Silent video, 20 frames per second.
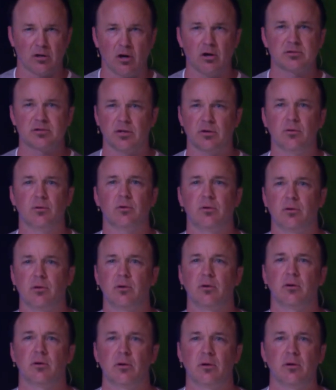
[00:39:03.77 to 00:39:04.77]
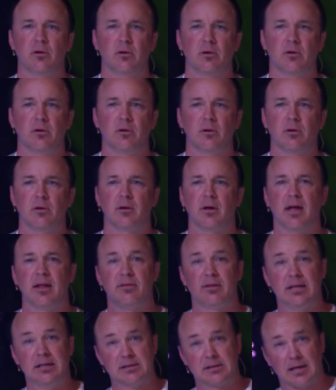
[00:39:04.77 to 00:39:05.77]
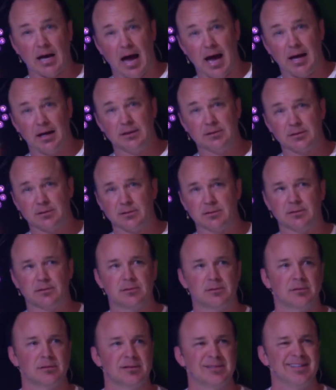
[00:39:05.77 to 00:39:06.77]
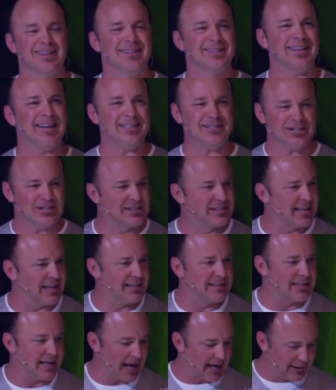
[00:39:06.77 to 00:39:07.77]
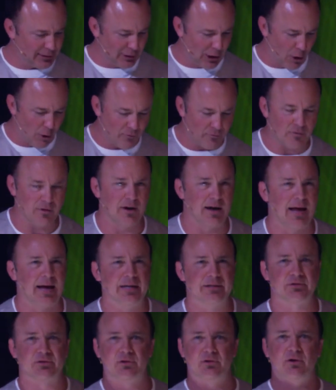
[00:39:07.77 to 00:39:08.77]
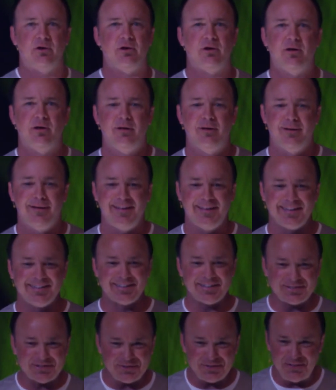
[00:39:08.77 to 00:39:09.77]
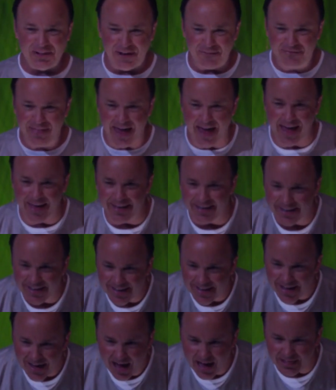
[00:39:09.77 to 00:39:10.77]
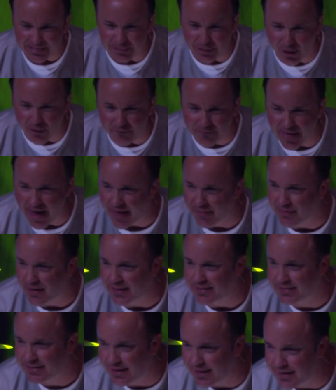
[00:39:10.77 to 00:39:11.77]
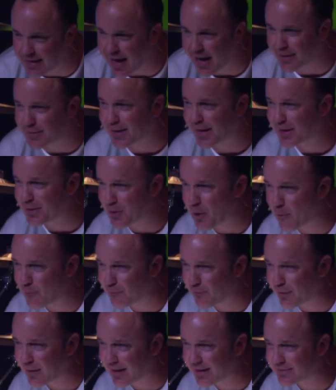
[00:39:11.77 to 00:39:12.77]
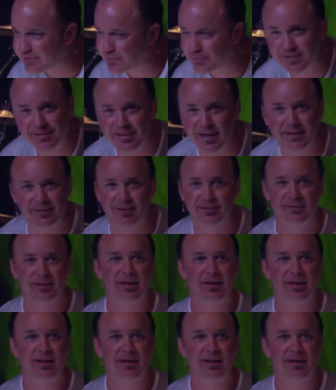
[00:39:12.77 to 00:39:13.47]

also. And these guys, they just didn't take no for an answer. Don't you love that? I love that. They did not take no for an answer. They're like,